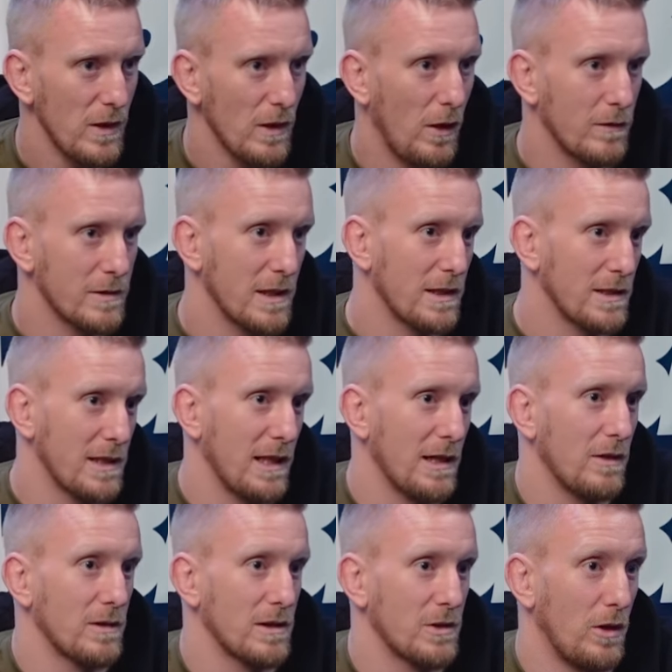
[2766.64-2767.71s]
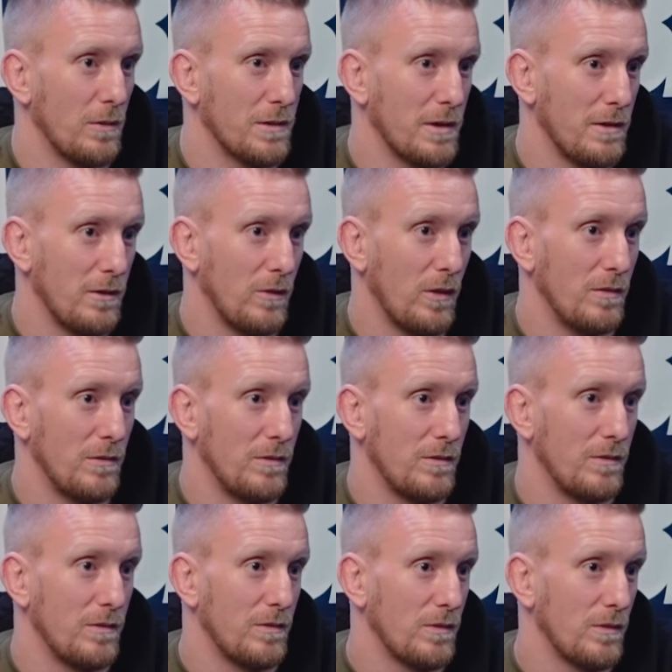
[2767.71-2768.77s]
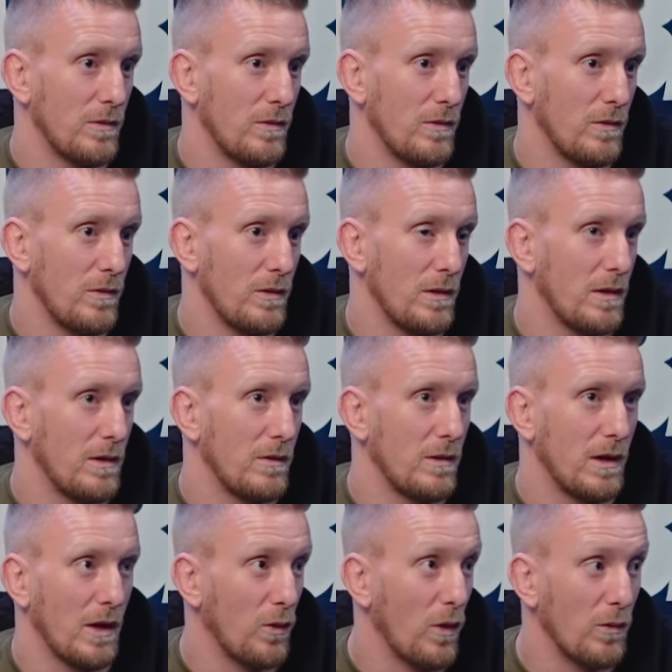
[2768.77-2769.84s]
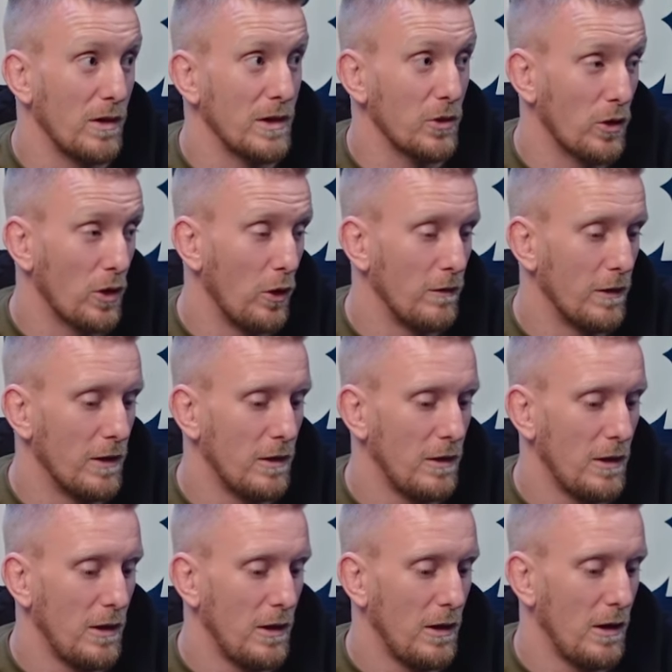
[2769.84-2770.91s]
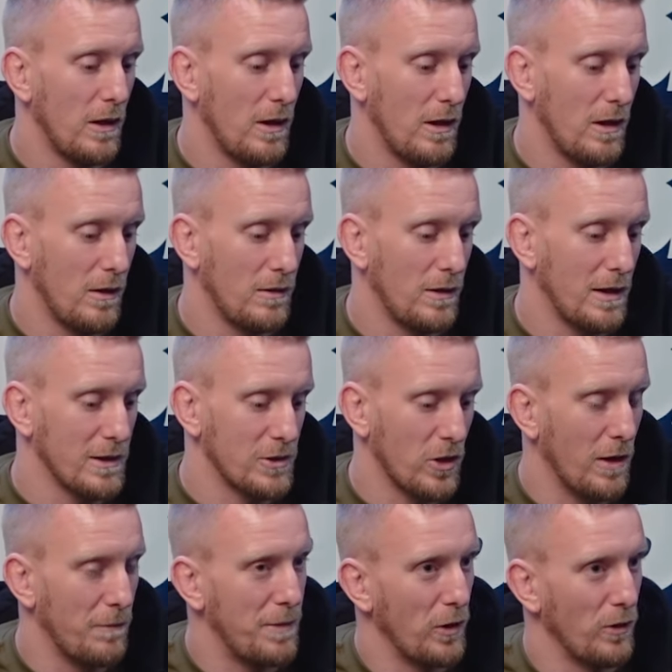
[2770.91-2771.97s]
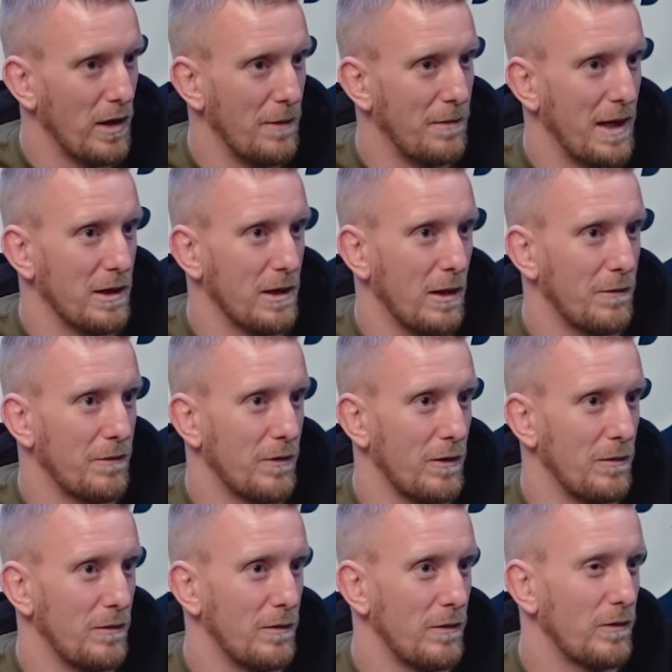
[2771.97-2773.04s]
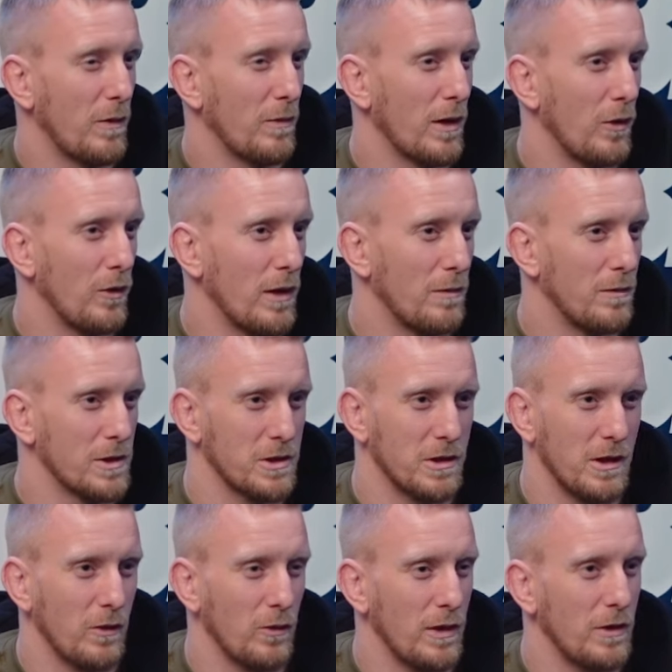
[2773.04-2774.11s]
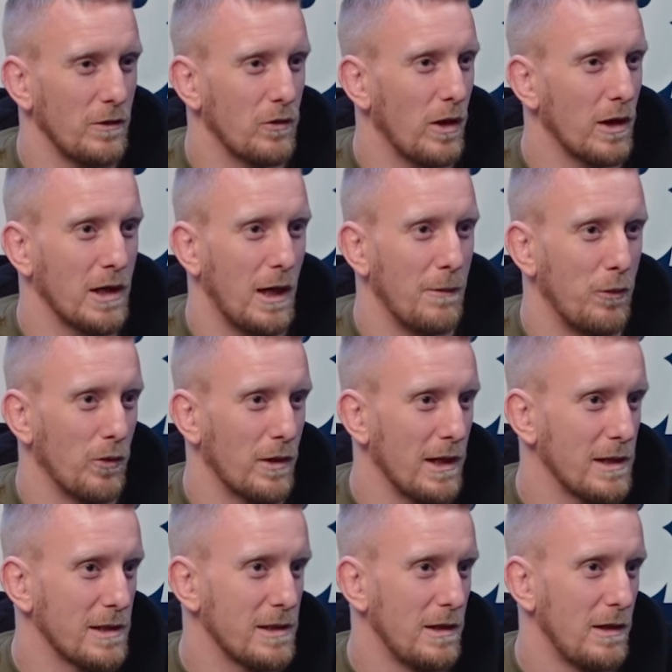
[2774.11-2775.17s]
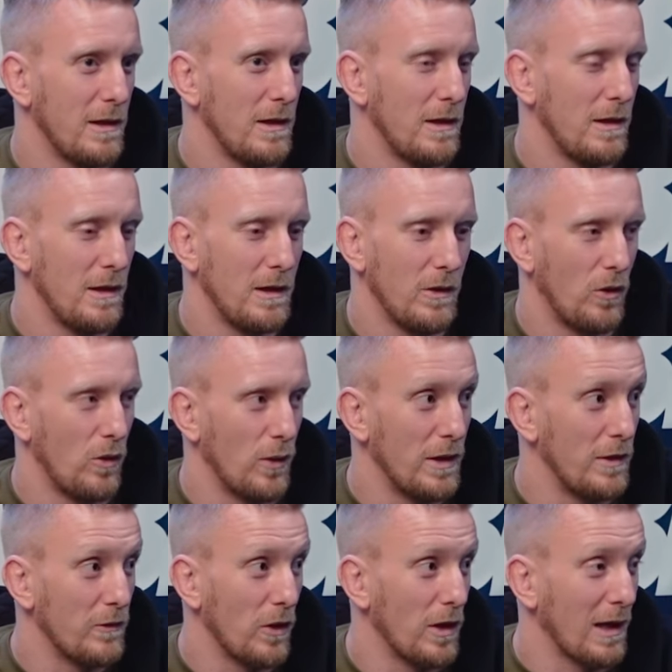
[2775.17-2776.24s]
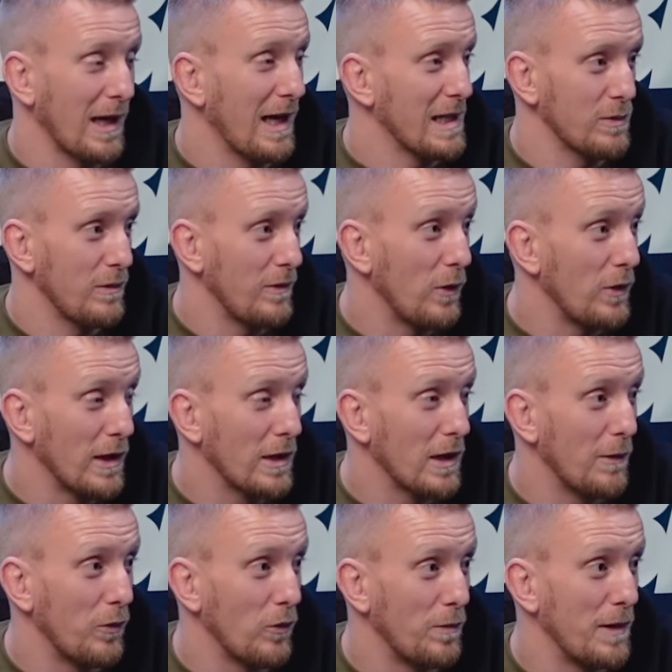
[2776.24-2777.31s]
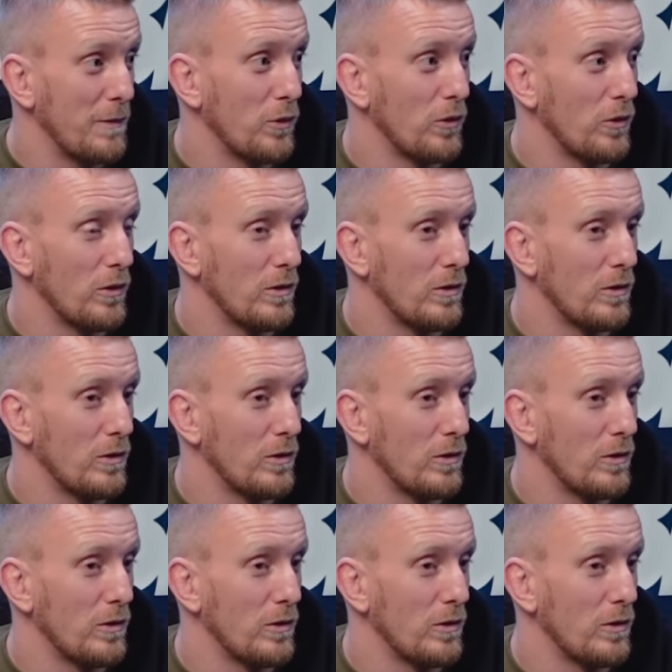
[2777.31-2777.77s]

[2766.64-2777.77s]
obviously because they got stopped when, like when we took over, uh, and trying to build that back up from from low numbers. You know, when you've got a couple kids, or when you've got a class with only a couple of people